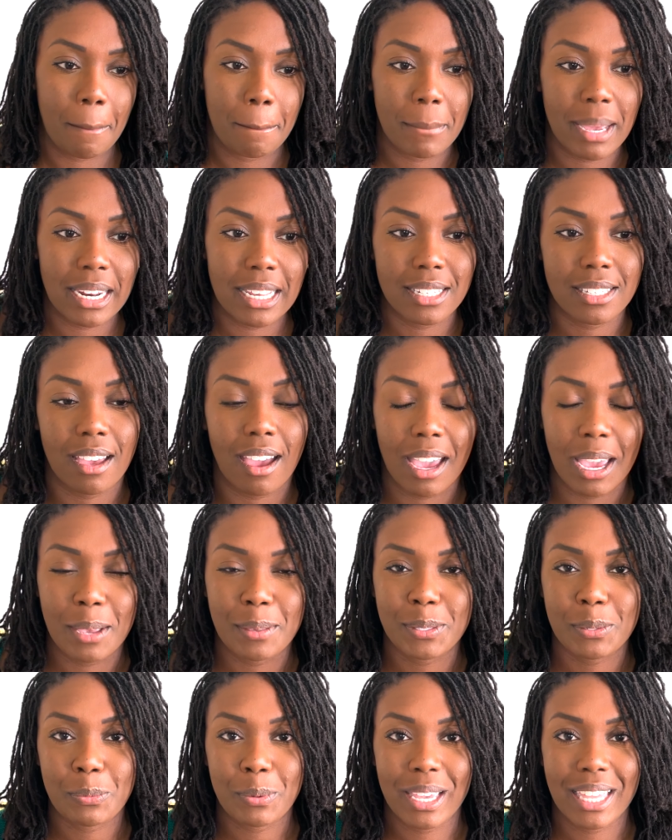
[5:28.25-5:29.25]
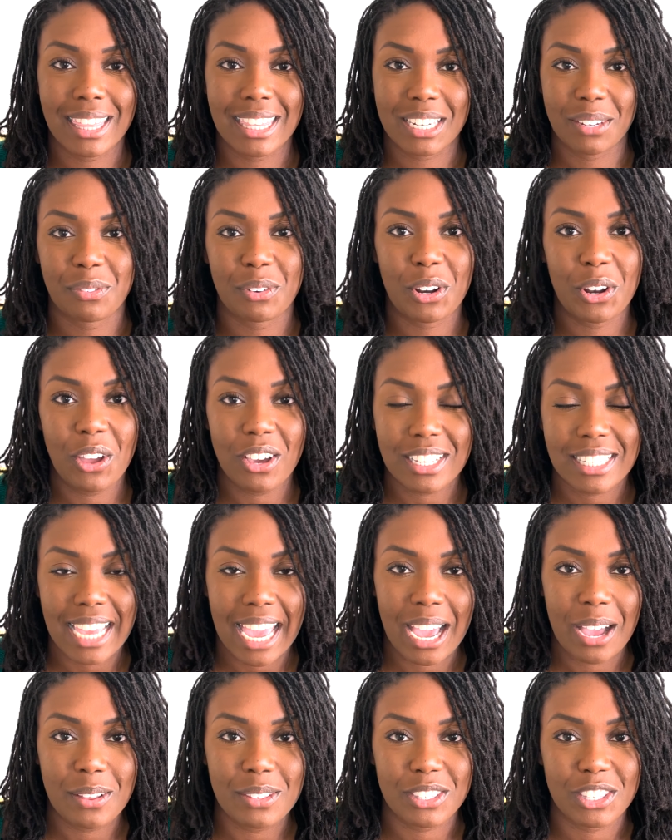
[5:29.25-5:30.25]
many times with different
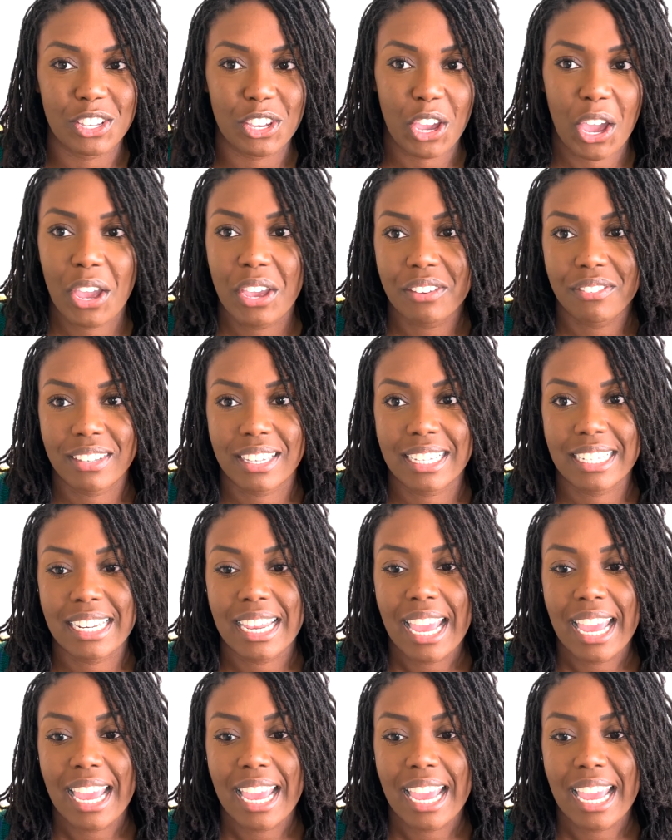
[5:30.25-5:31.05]
lockdowns and COVID,